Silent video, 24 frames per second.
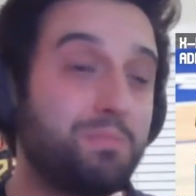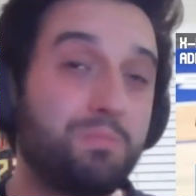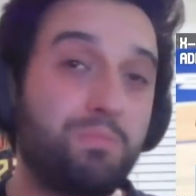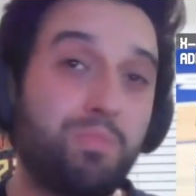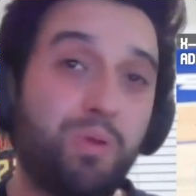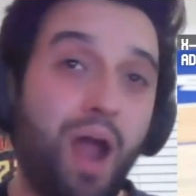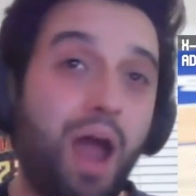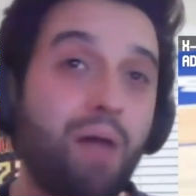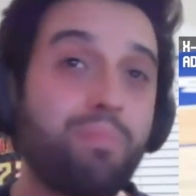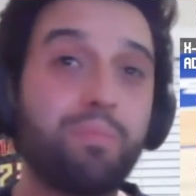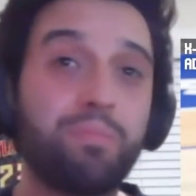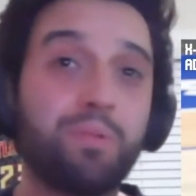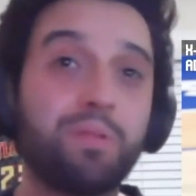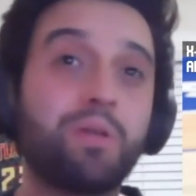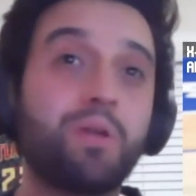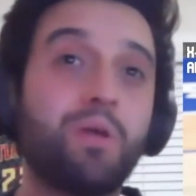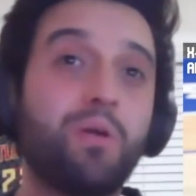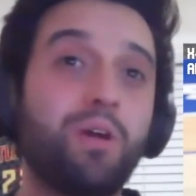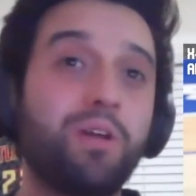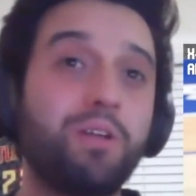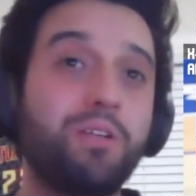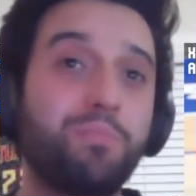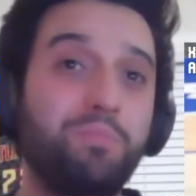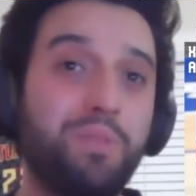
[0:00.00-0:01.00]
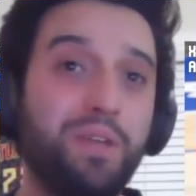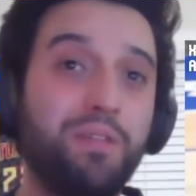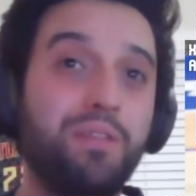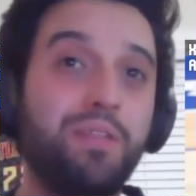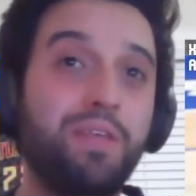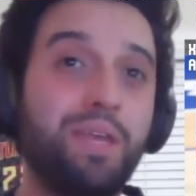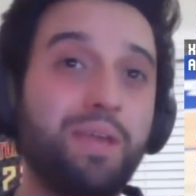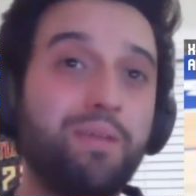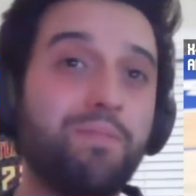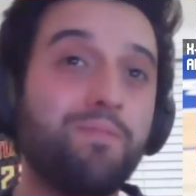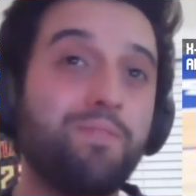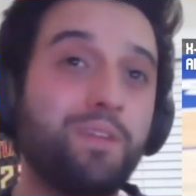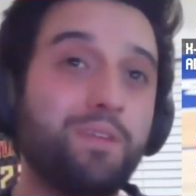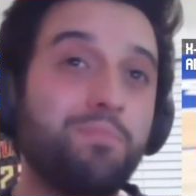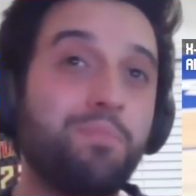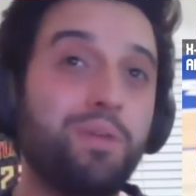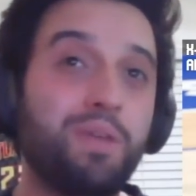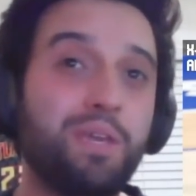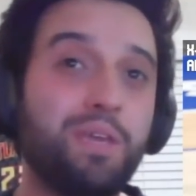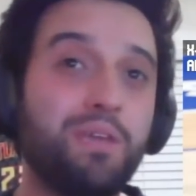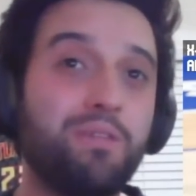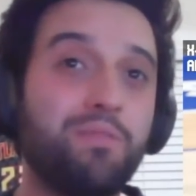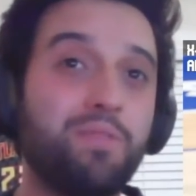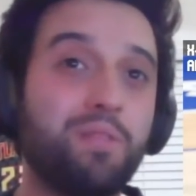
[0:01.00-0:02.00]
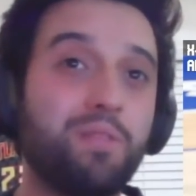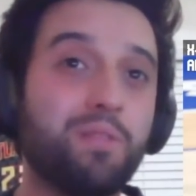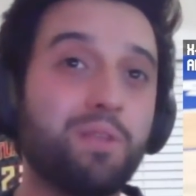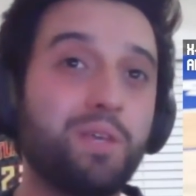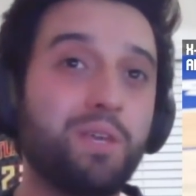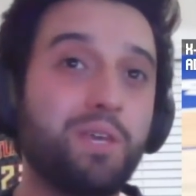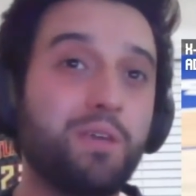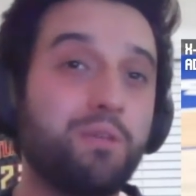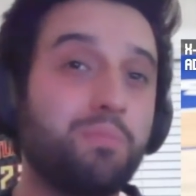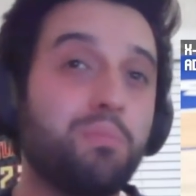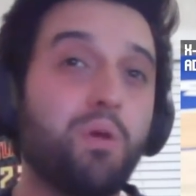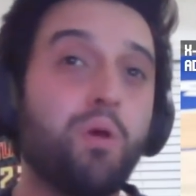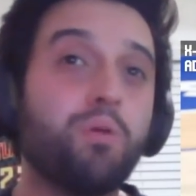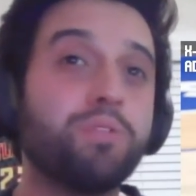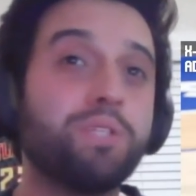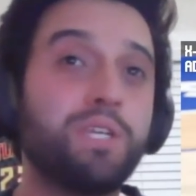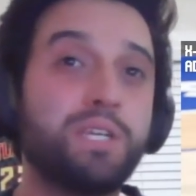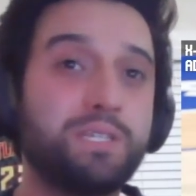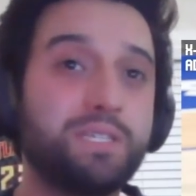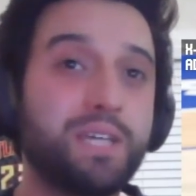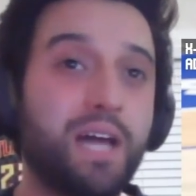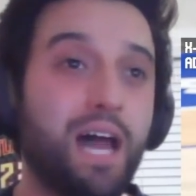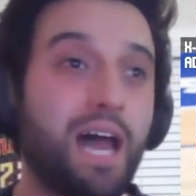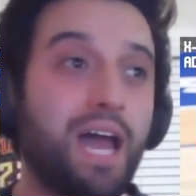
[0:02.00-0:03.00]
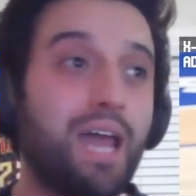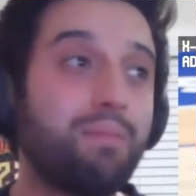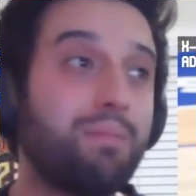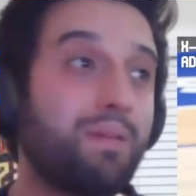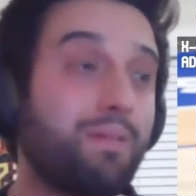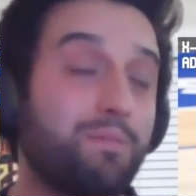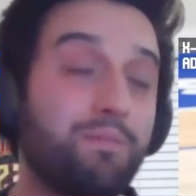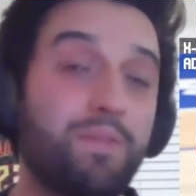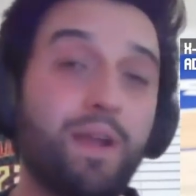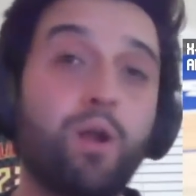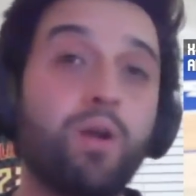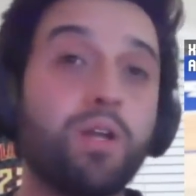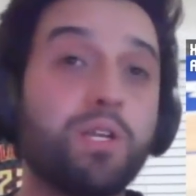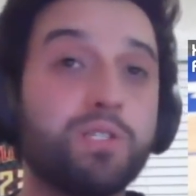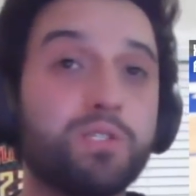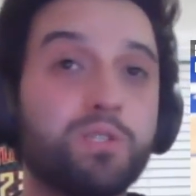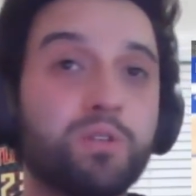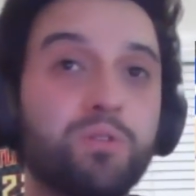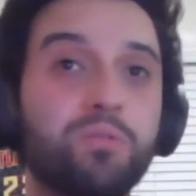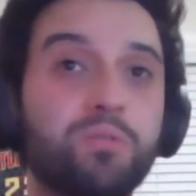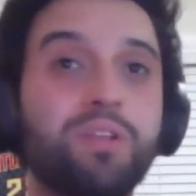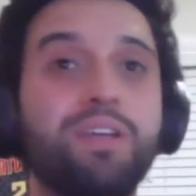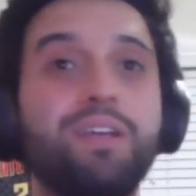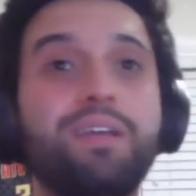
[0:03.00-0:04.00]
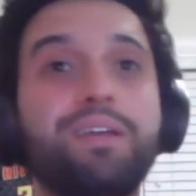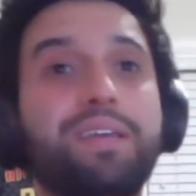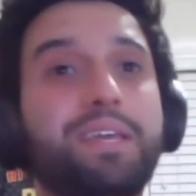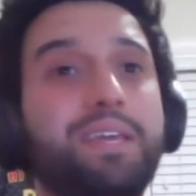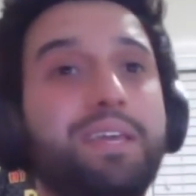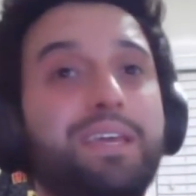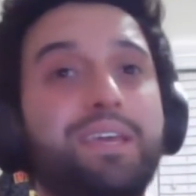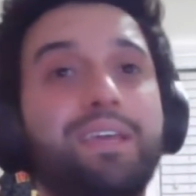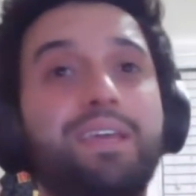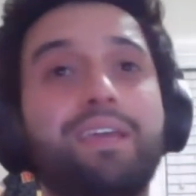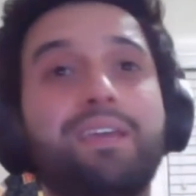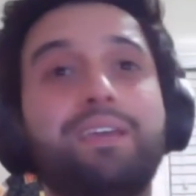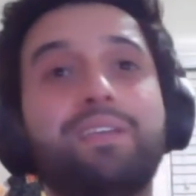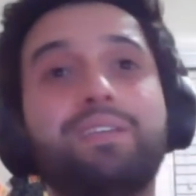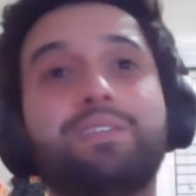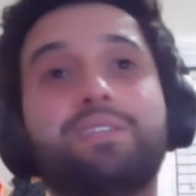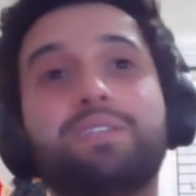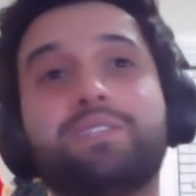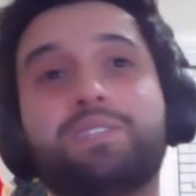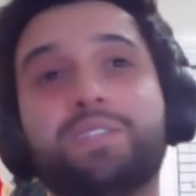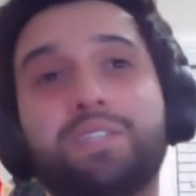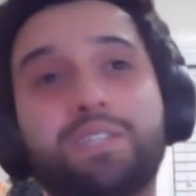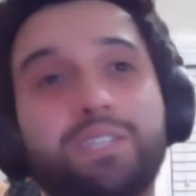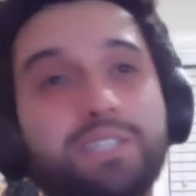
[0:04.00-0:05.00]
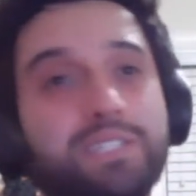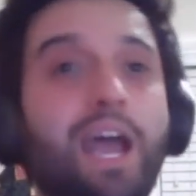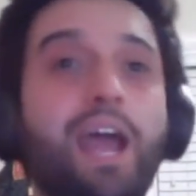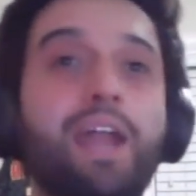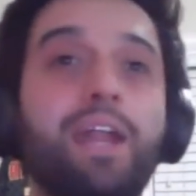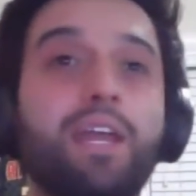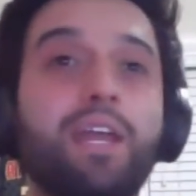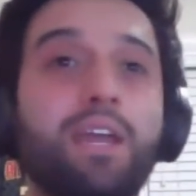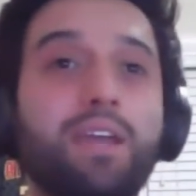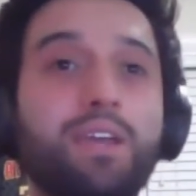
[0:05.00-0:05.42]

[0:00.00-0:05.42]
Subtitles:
probably going to be the MVP of the league multi-time very soon. He is as exciting a